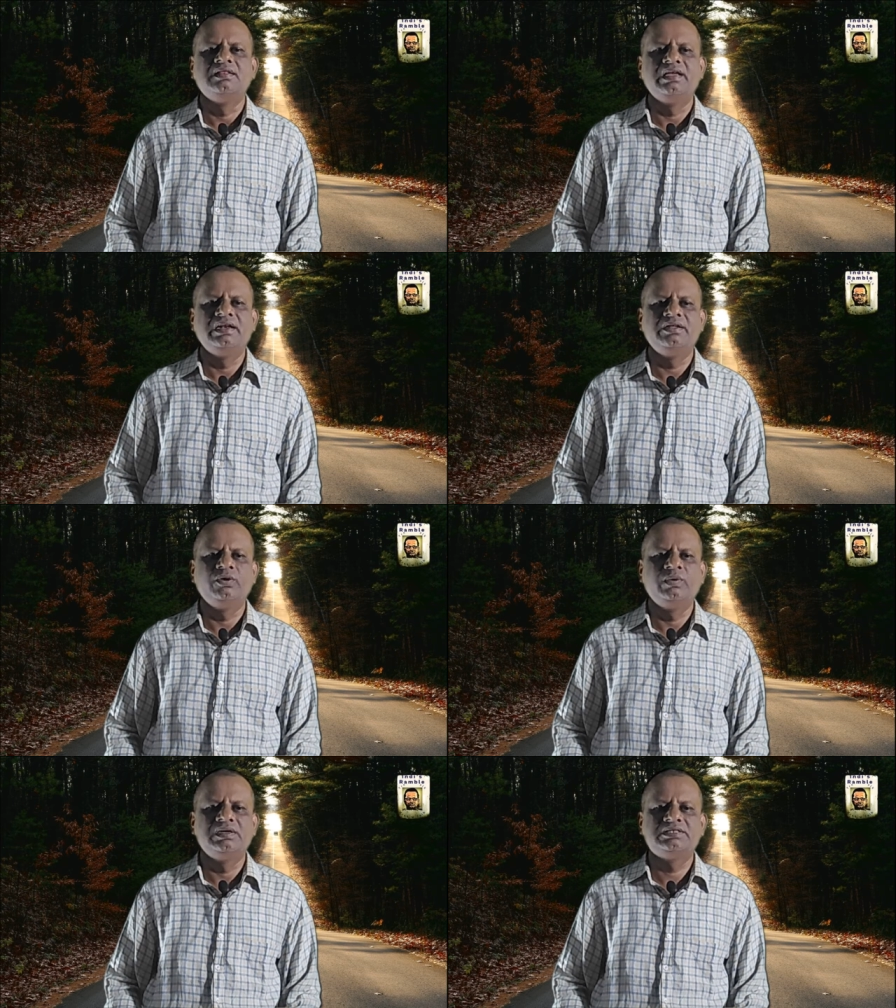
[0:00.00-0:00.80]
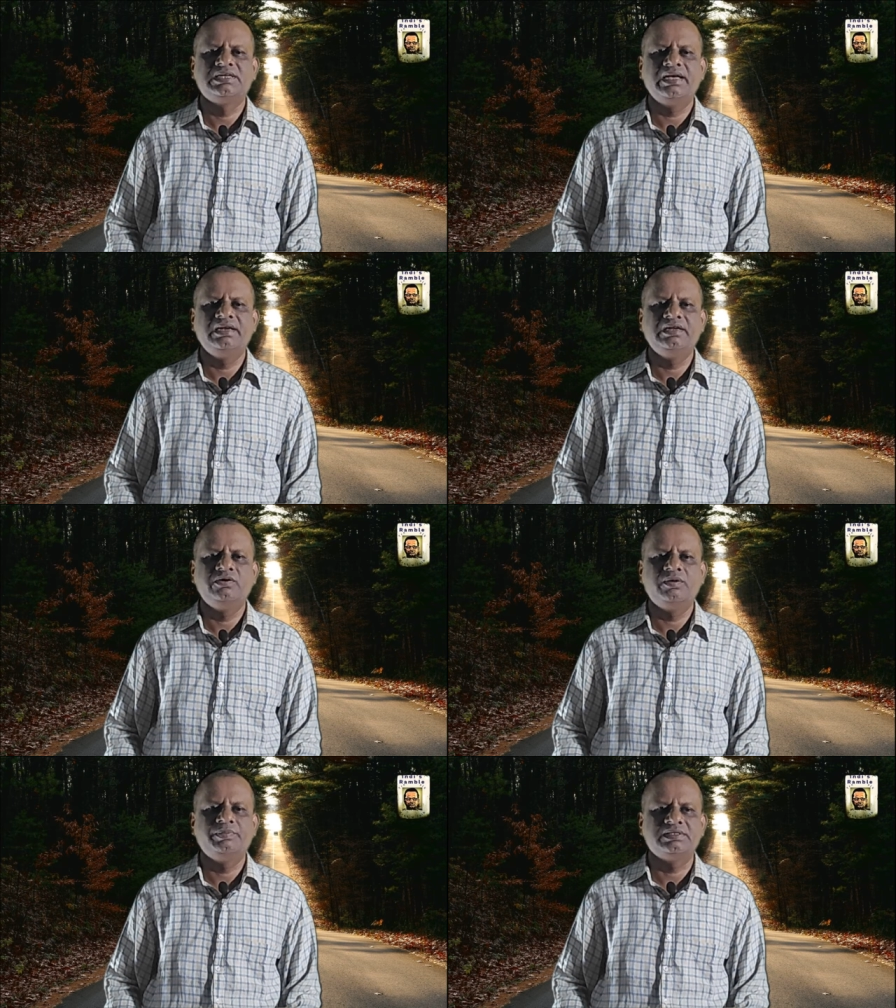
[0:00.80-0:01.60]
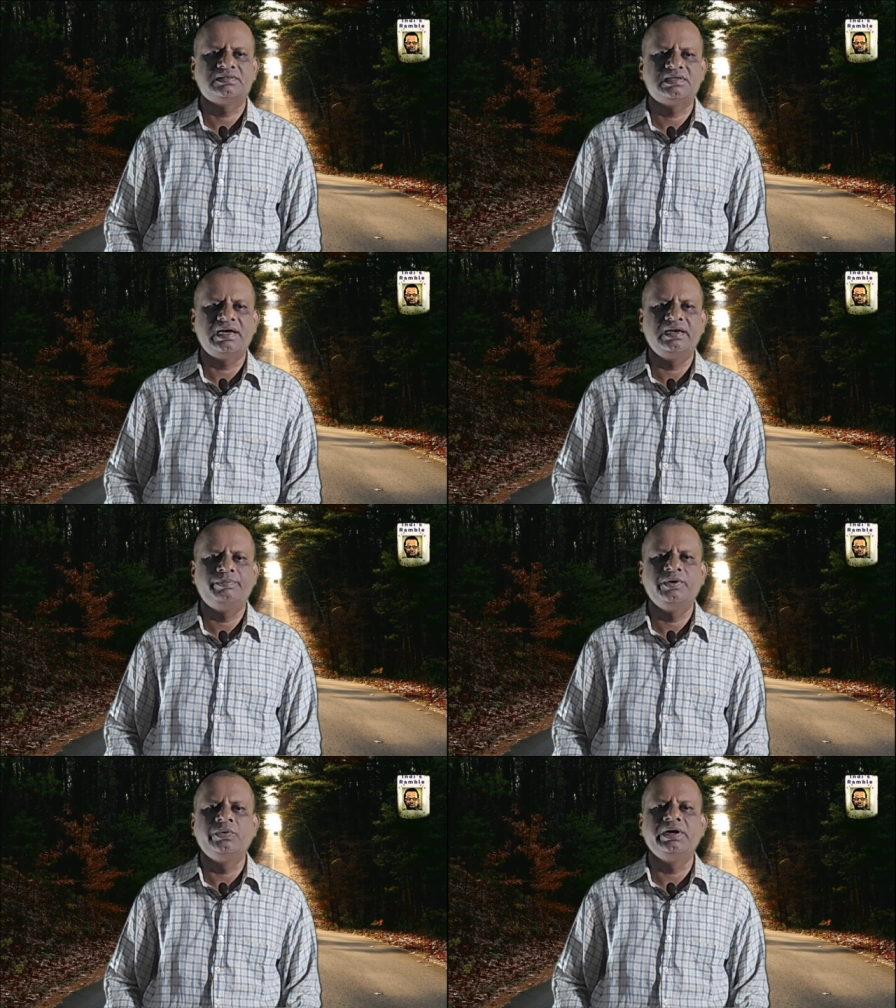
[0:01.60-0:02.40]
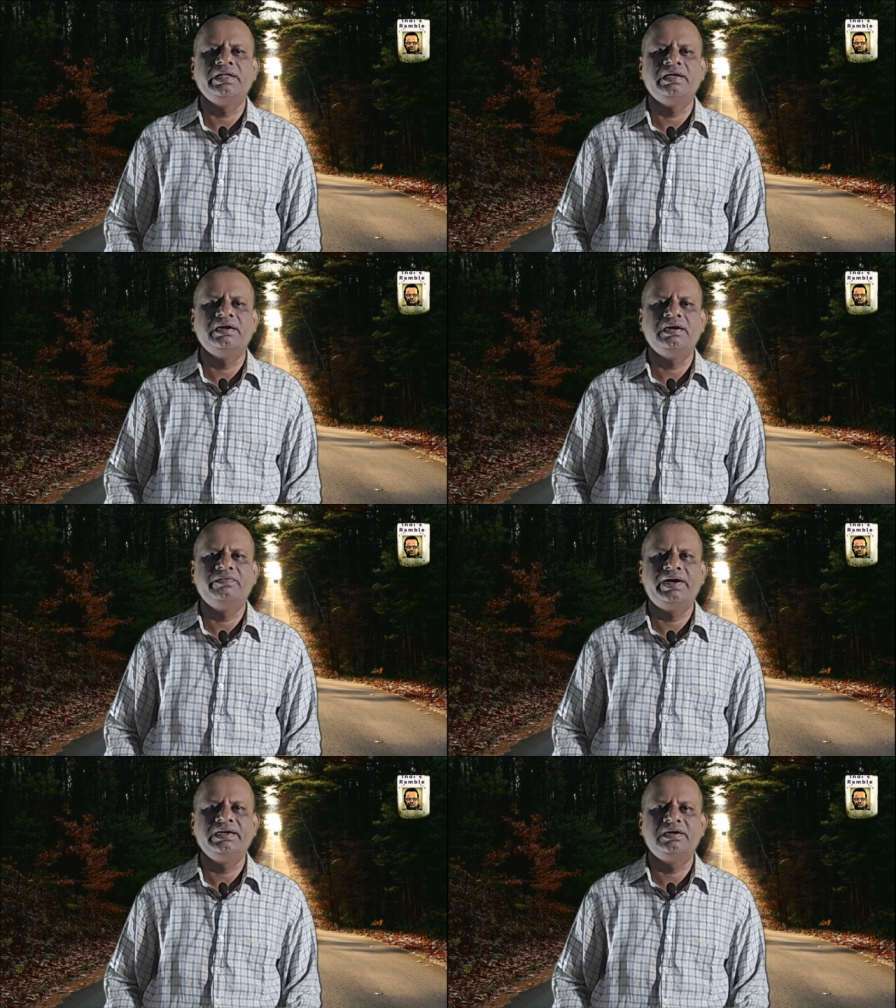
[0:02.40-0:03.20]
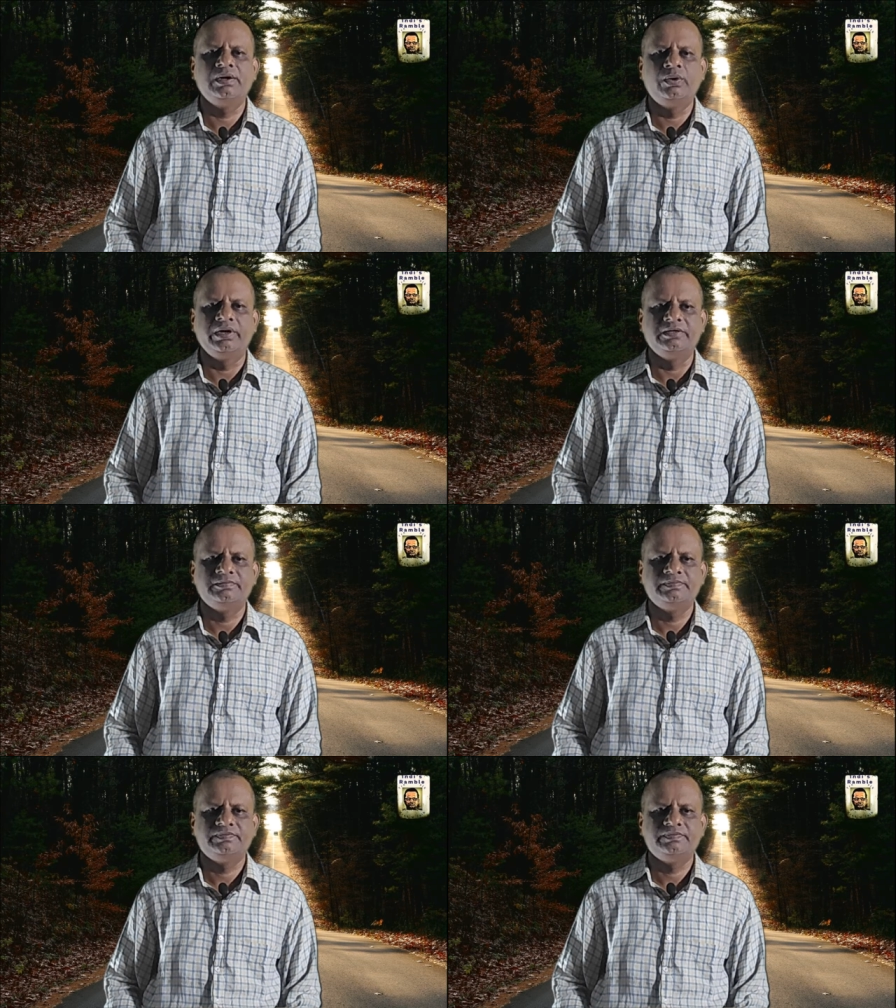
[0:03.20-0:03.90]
Then you will shine in your pristine purity and divine glory.